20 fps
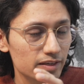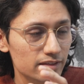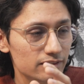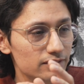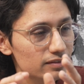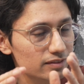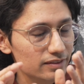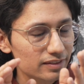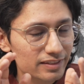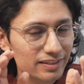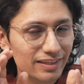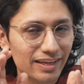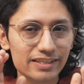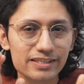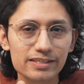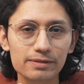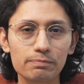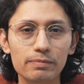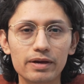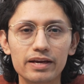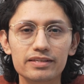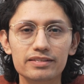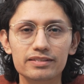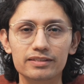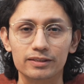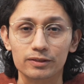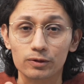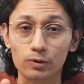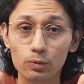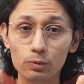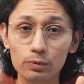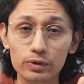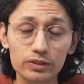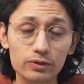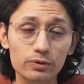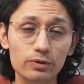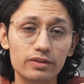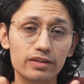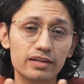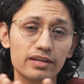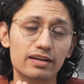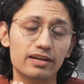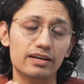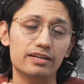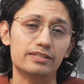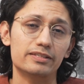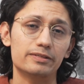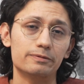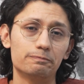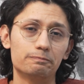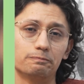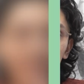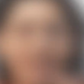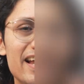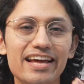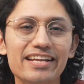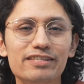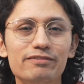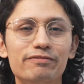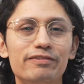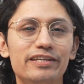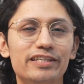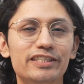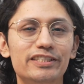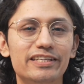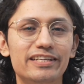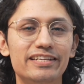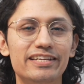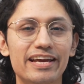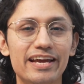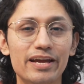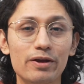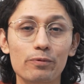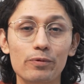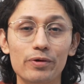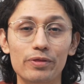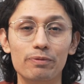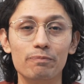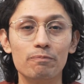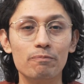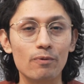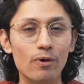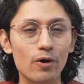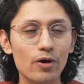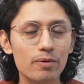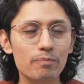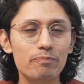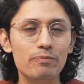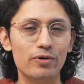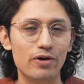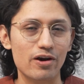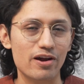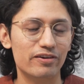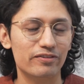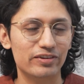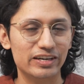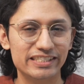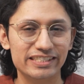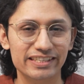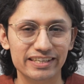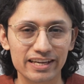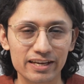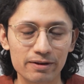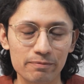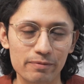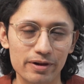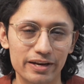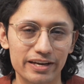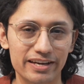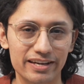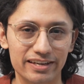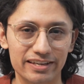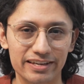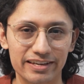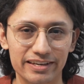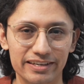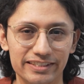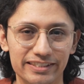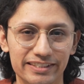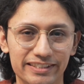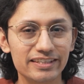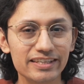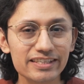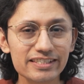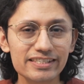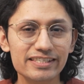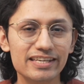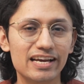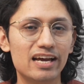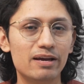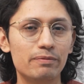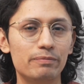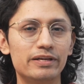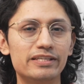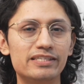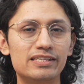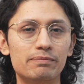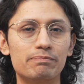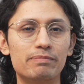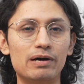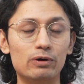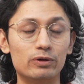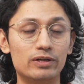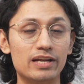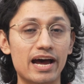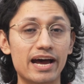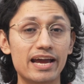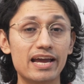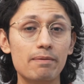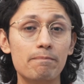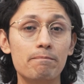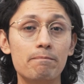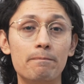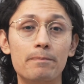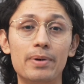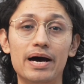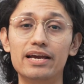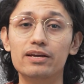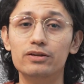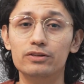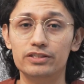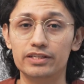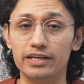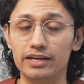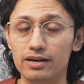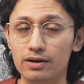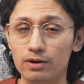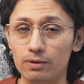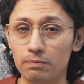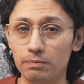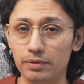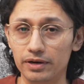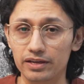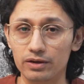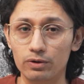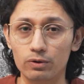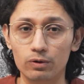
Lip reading: And that's amazing. What do you think, guys? Let's finish the day with more progress in medical care. This time, it's about how a biotech company